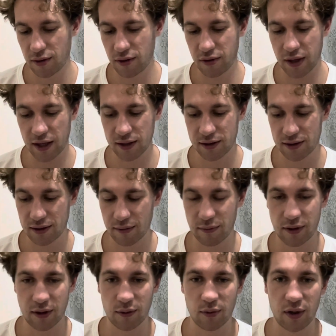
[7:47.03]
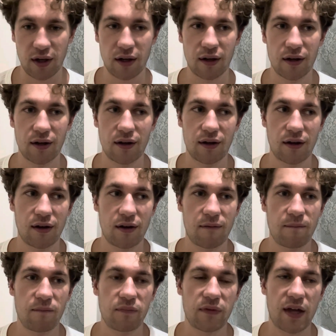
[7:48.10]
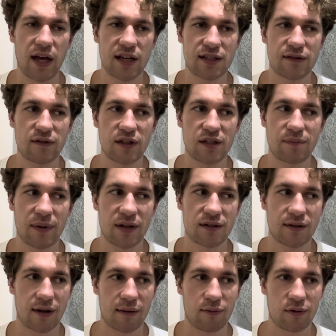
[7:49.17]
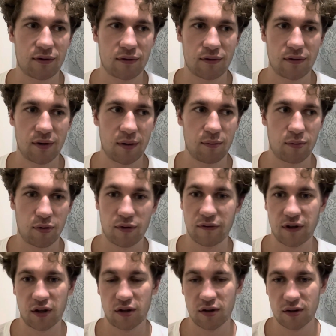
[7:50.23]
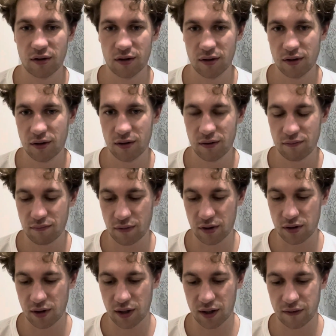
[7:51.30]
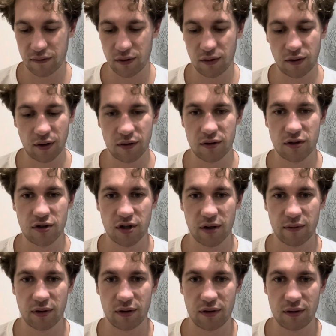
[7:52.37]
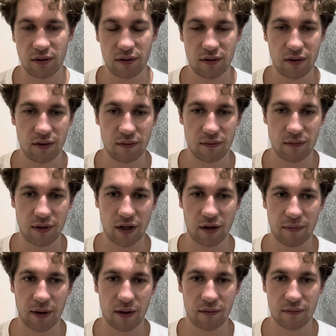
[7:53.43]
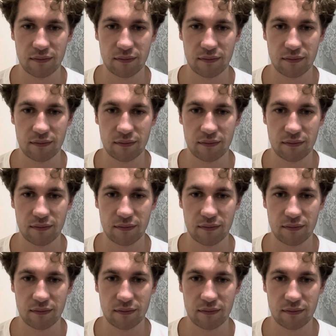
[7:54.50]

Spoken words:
that's something we actively spend time on improving, much like if you go to the gym and you think about